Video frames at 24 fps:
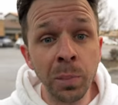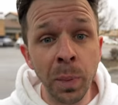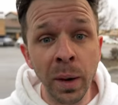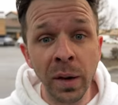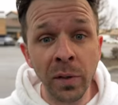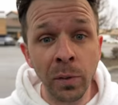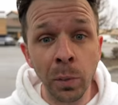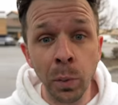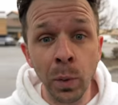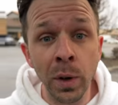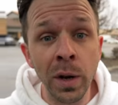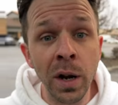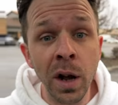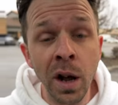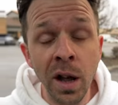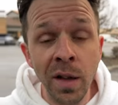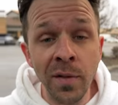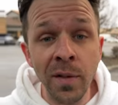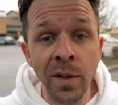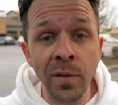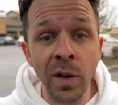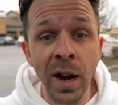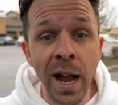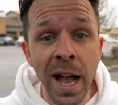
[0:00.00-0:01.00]
breakfast burrito
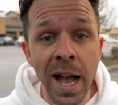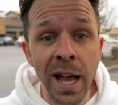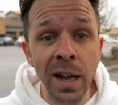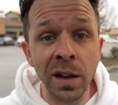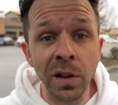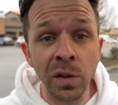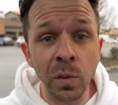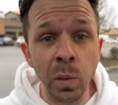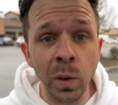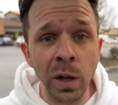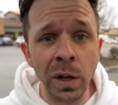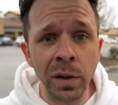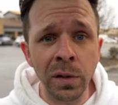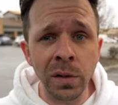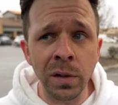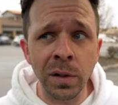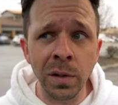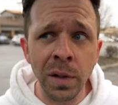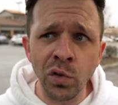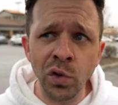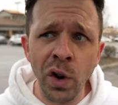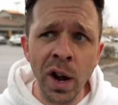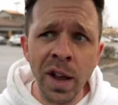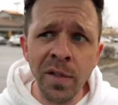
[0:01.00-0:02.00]
I've ever had, as well as
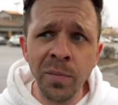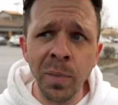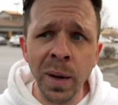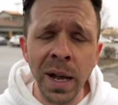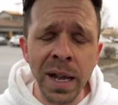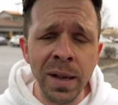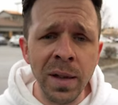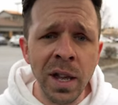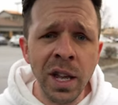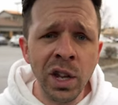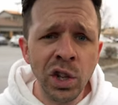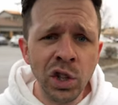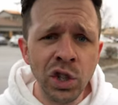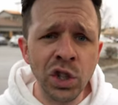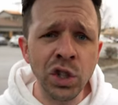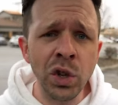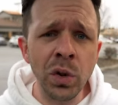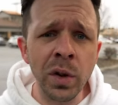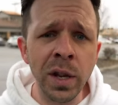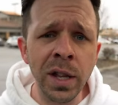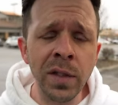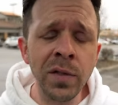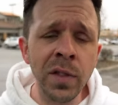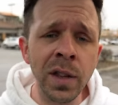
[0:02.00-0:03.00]
a drive-by
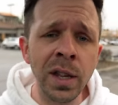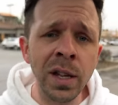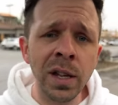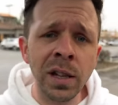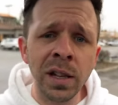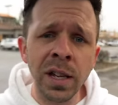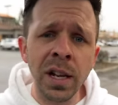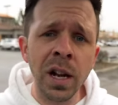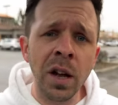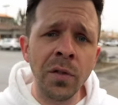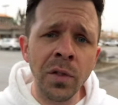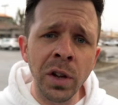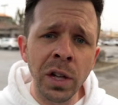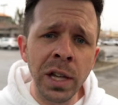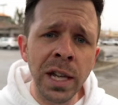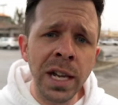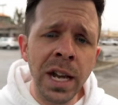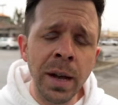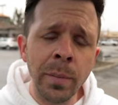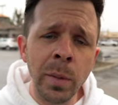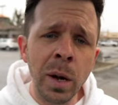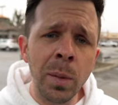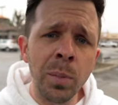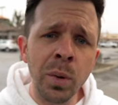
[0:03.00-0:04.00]
shooting, then click on the
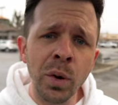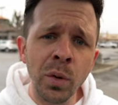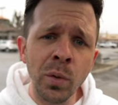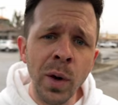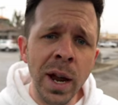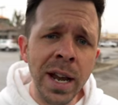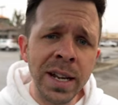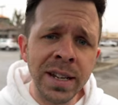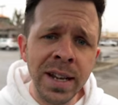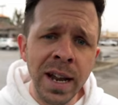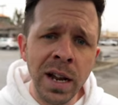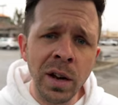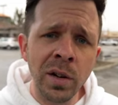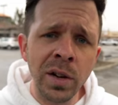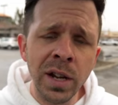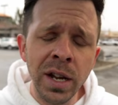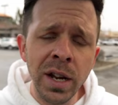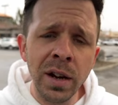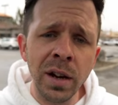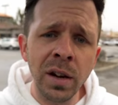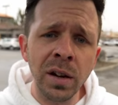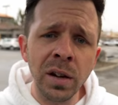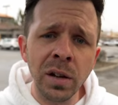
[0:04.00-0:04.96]
link I'm going to put right down here.